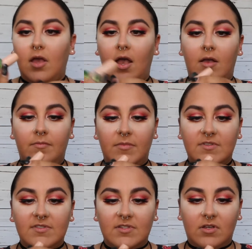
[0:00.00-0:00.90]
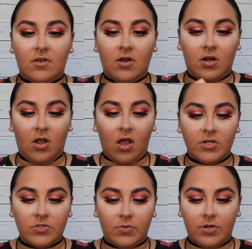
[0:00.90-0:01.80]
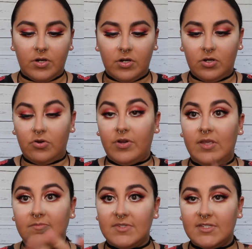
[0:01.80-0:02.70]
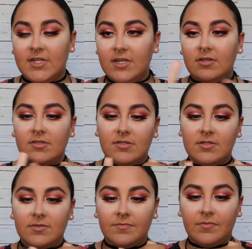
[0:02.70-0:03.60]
This is her contour cream sticks,